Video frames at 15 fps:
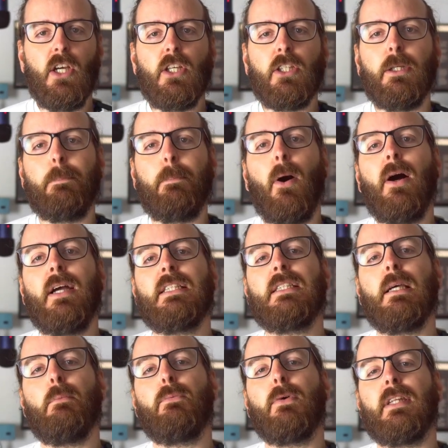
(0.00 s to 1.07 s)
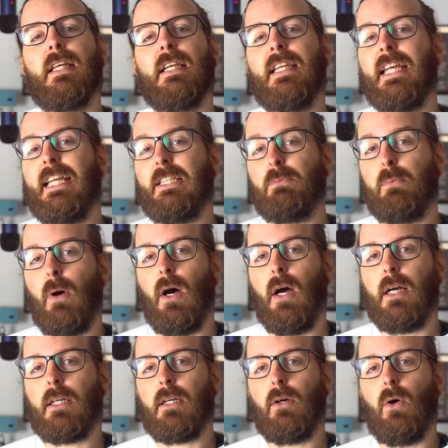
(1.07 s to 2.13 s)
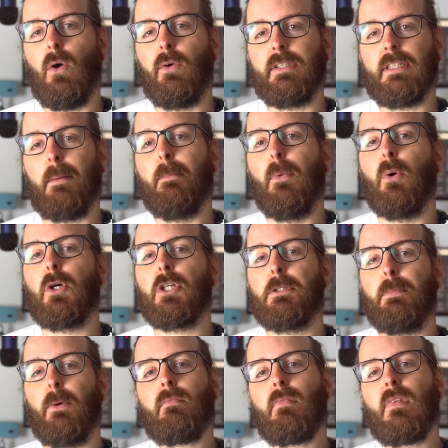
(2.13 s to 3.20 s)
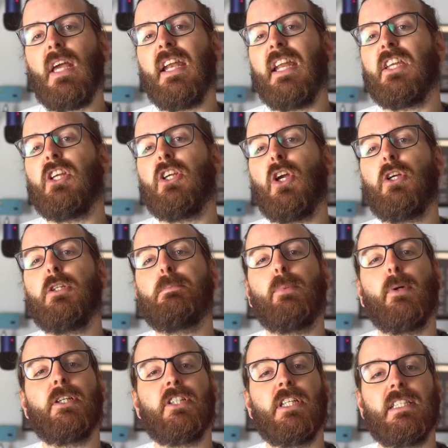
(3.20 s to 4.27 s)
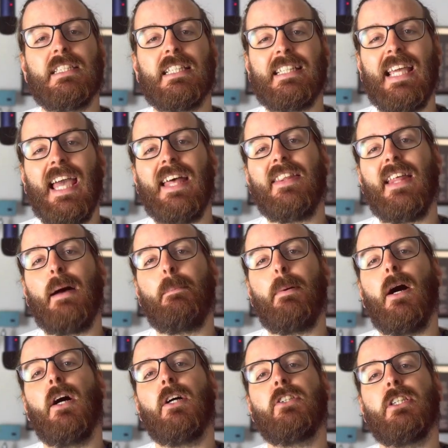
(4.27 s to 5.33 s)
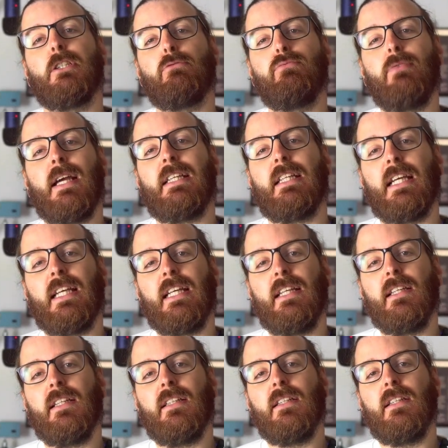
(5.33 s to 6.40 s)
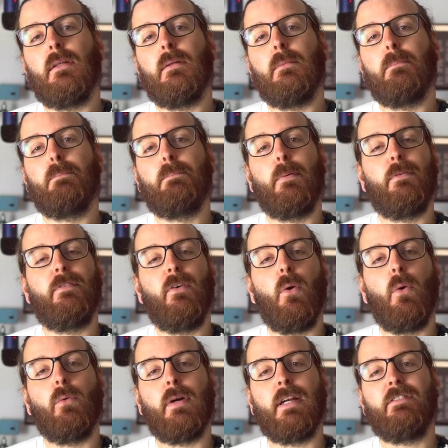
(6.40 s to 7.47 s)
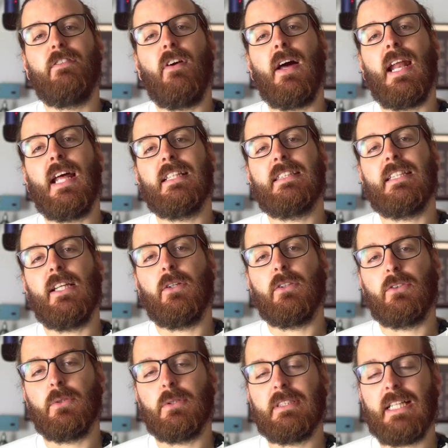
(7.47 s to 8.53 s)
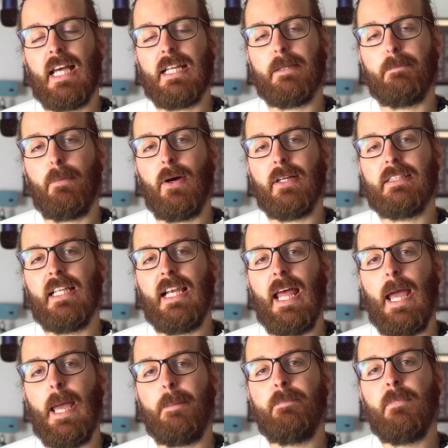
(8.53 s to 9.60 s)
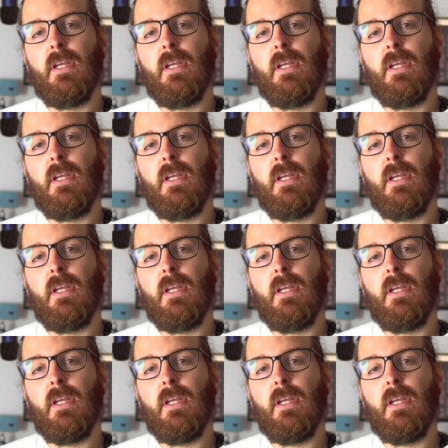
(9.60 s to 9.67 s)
You buy something that needs work or is unmortgageable, and then you use bridging to get that purchase ready before refinancing it onto a standard buy-to-let.